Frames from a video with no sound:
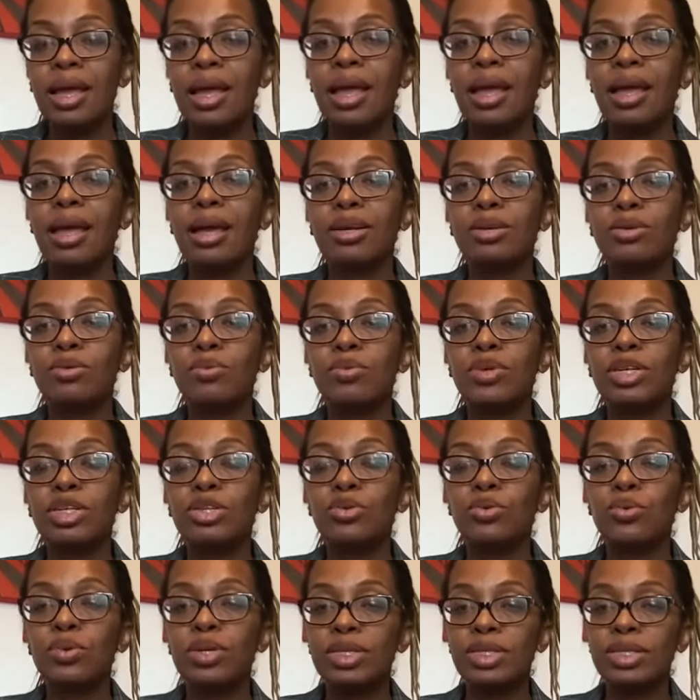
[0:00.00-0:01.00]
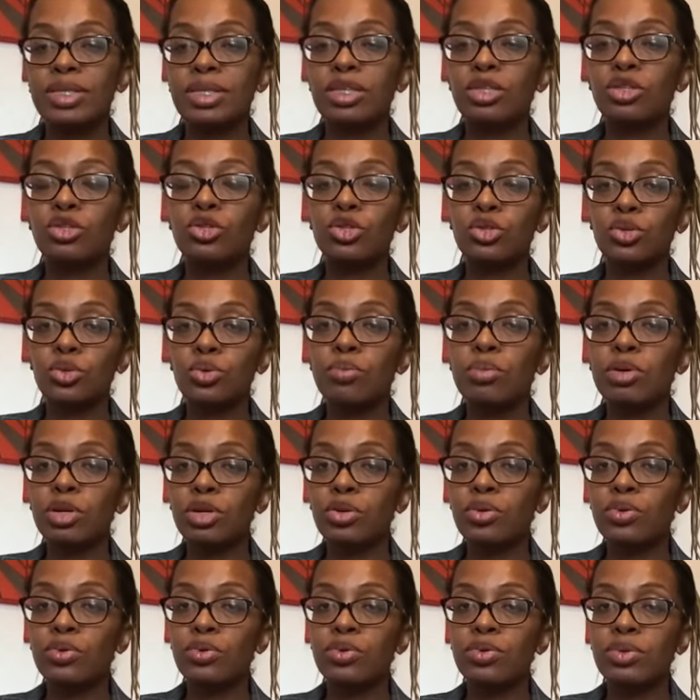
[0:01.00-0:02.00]
and we twisted two
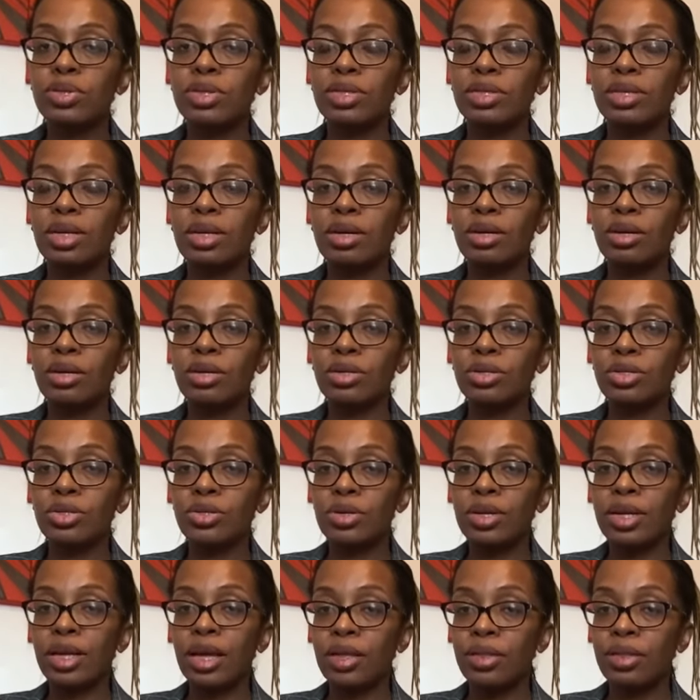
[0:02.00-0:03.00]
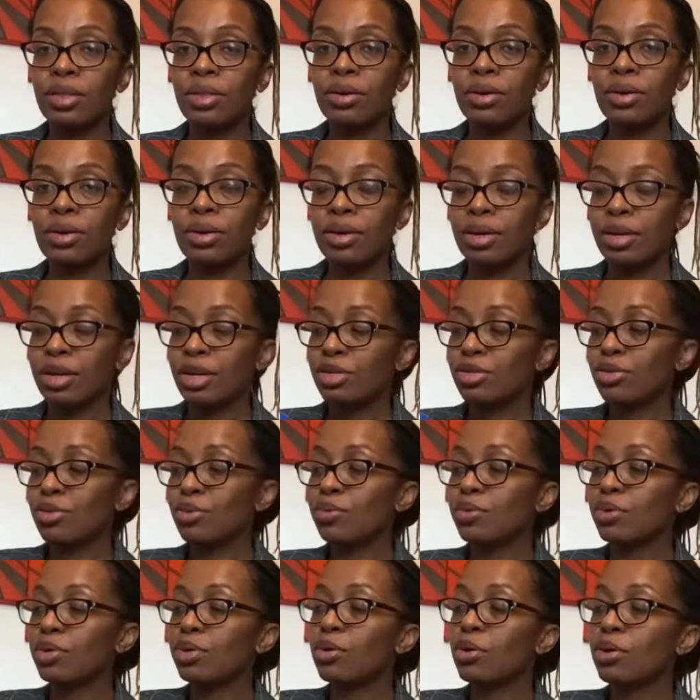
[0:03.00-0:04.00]
balloons together. So
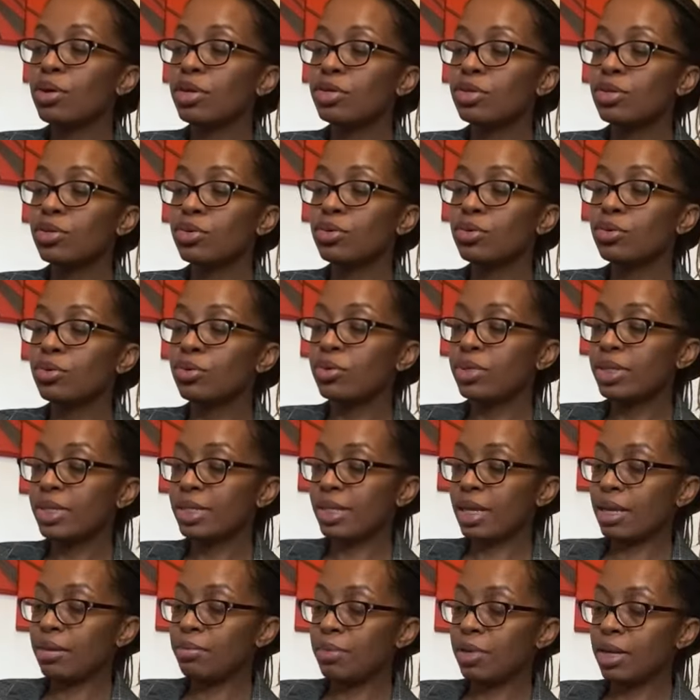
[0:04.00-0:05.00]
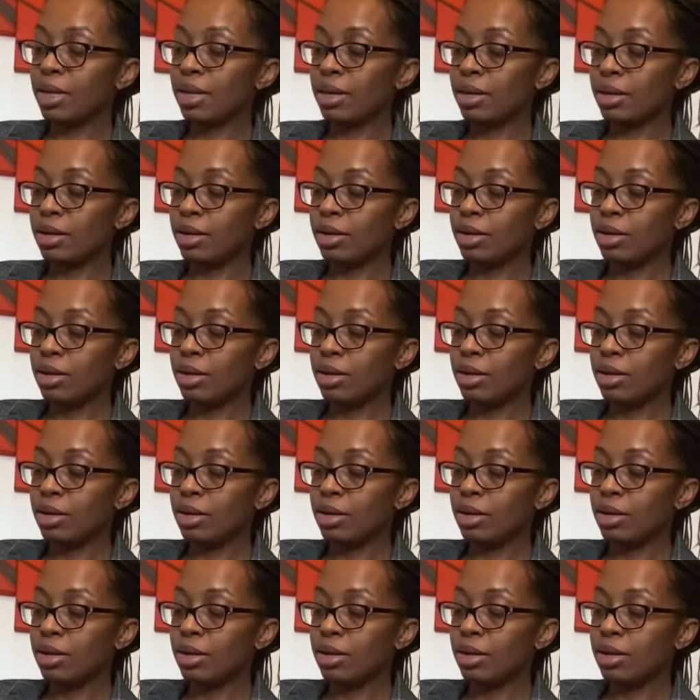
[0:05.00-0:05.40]
we're going to do the same here.